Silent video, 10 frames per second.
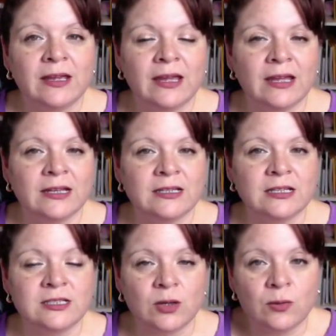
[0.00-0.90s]
And
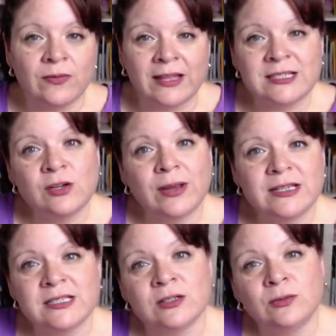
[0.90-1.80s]
so that's a
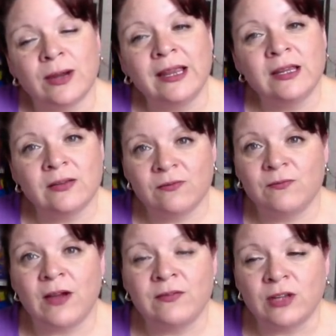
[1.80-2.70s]
great deal, right?
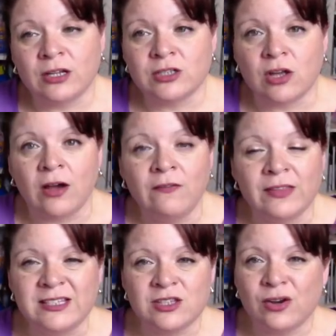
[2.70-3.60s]
$5 off,
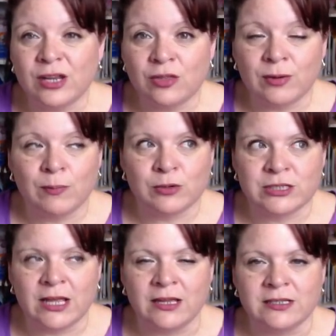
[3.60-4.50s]
that's
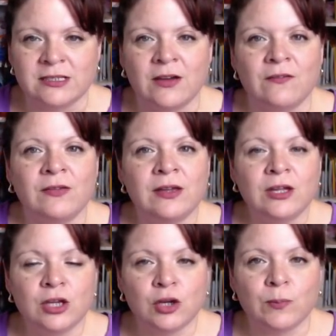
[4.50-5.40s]
33% of
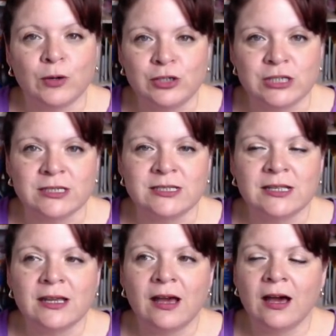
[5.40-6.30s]
your purchase
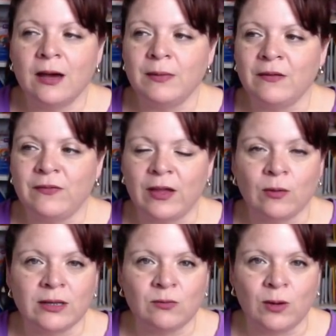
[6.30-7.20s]
um, if they
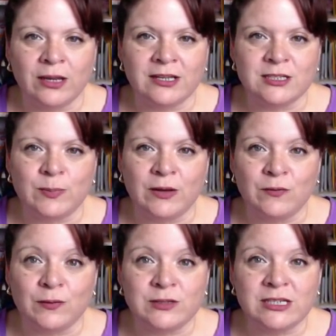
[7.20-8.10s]
only want you to spend
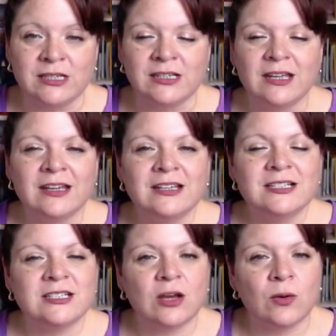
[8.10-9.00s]
15
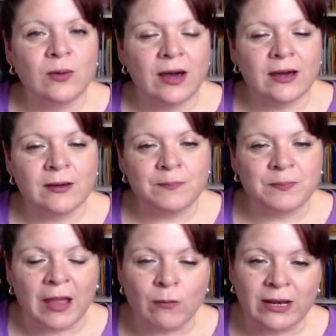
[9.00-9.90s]
So um,
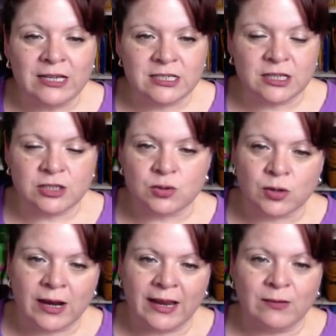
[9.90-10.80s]
I went into the
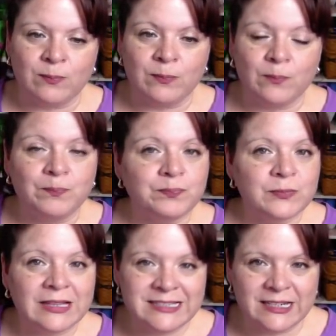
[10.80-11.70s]
store. I
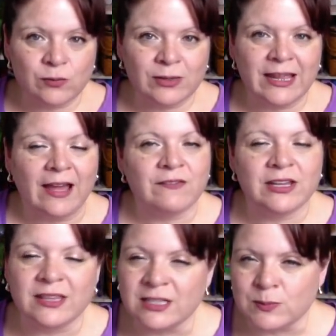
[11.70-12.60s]
didn't really have
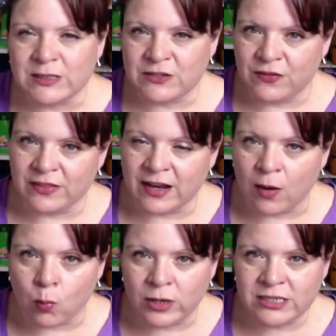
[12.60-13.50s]
anything specific that I
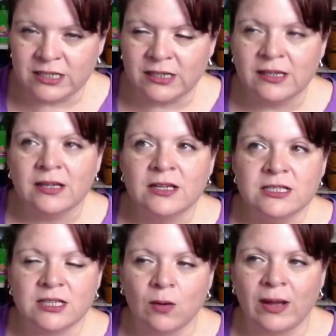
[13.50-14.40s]
wanted.
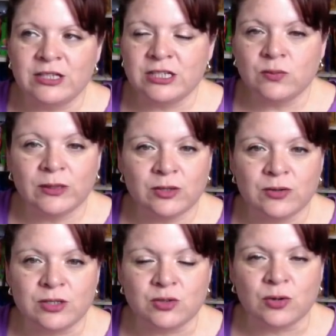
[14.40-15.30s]
So I just went through
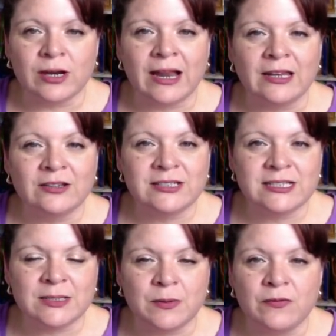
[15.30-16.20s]
the store. I looked at
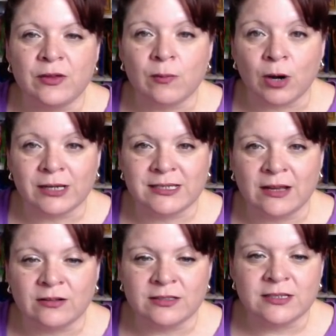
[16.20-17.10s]
some of their
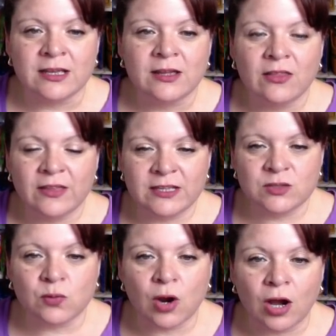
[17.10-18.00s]
markdowns. These
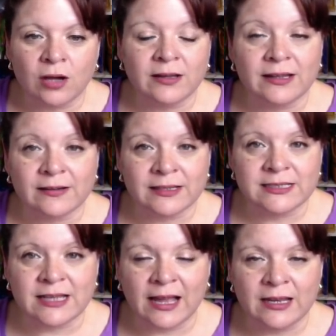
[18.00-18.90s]
were all
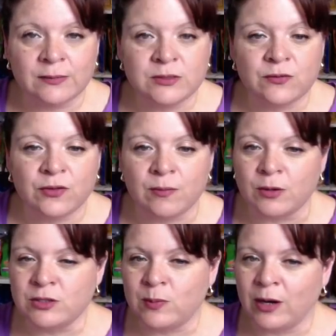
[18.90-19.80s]
clearance items for the
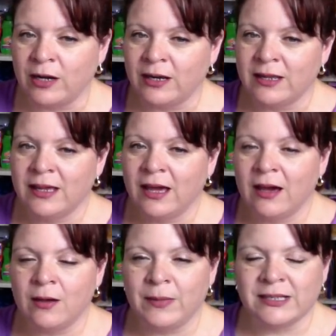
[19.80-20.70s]
most part,
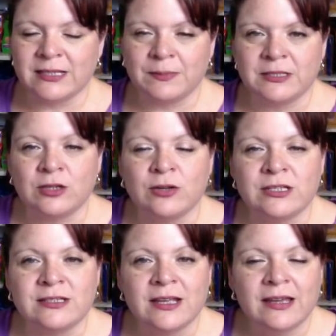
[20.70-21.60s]
um, except the
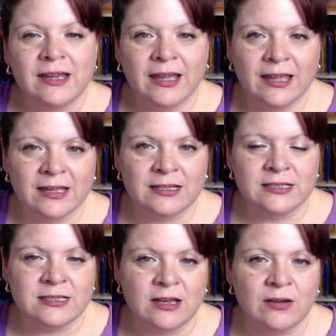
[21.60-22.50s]
sodas.
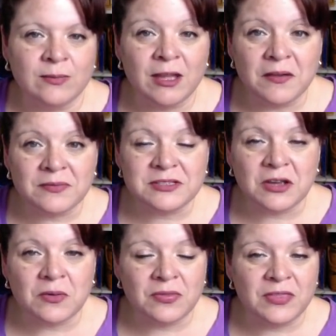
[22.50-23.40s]
And um, yeah,
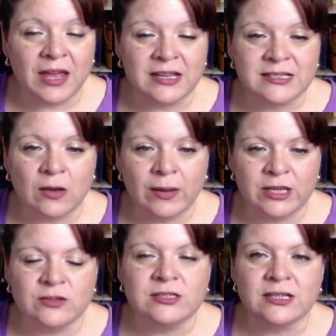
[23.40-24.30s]
so that is how I
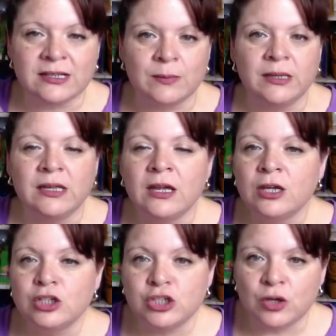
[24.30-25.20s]
used it. Let me
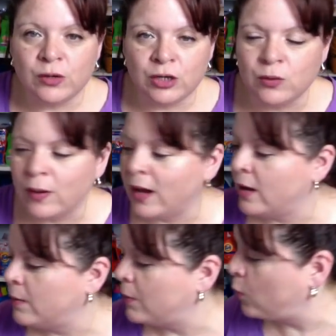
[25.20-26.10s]
show you
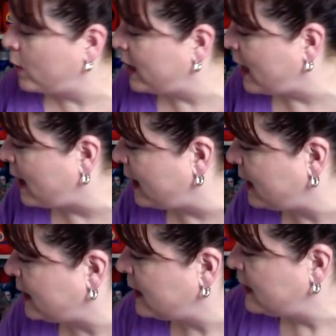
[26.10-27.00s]
um, what
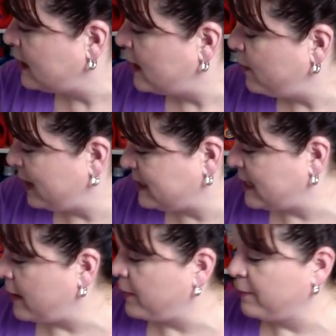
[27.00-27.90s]
I picked
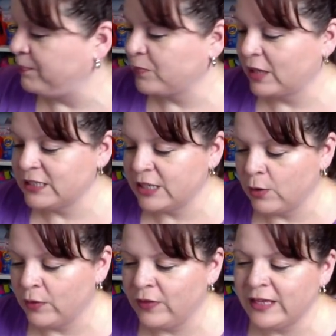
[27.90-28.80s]
up.
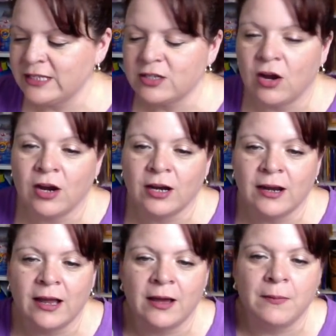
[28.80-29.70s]
So these are
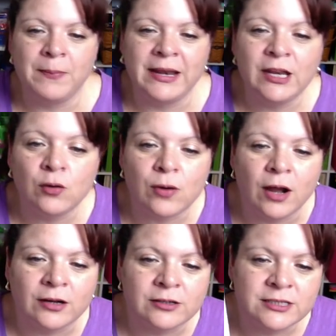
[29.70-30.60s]
um, Betty
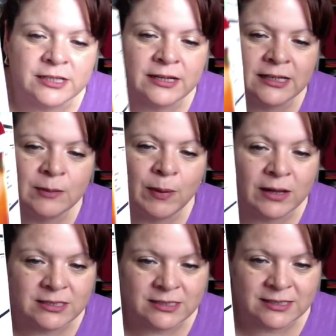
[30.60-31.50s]
Crocker Suddenly
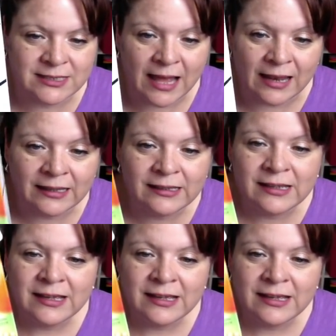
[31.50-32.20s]
Pasta Salad.